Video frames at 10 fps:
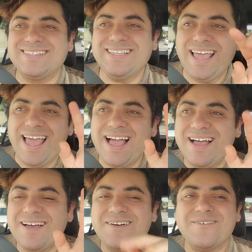See
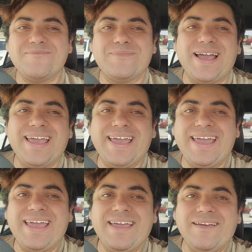ya!
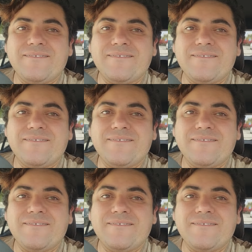Bye!